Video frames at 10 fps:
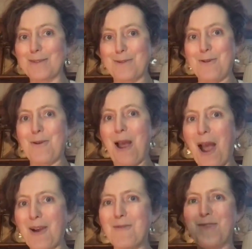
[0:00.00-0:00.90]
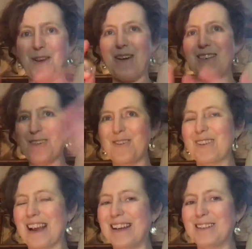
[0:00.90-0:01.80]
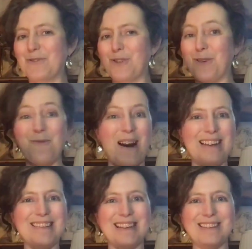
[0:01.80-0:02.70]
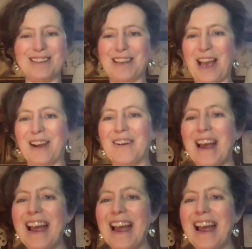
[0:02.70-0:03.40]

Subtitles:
new home, so it's all kind of just waiting to go.